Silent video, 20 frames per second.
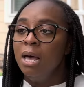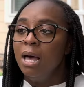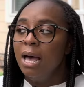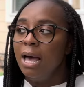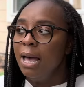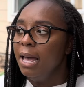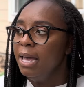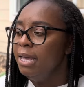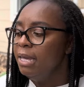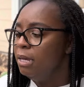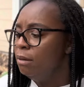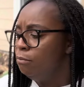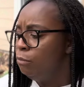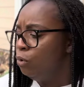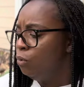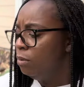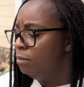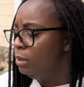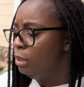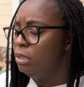I am
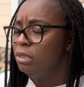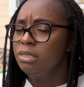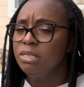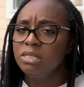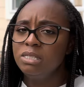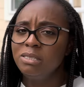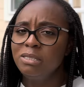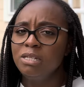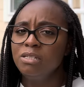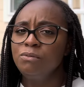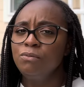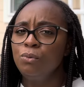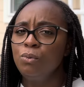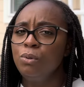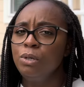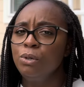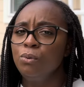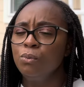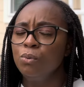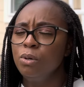normally successful
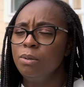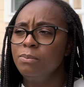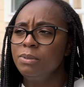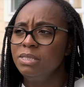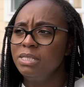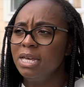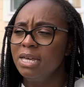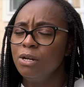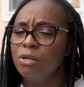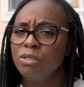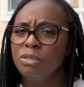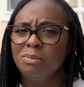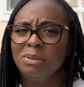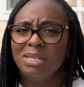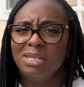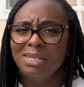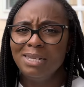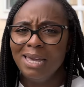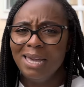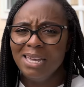in growing potatoes,
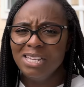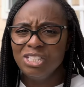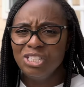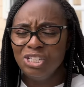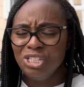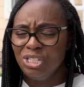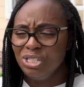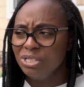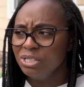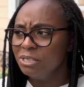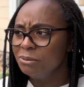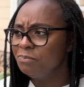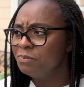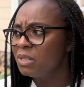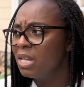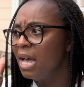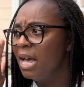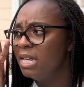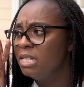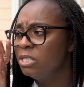but last year
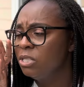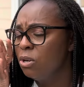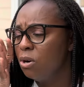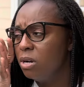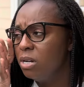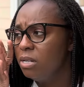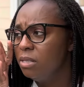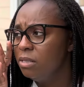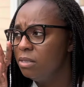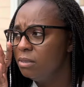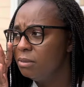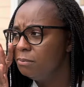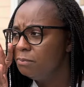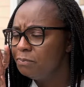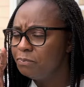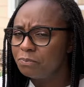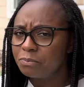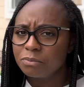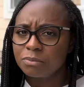I started them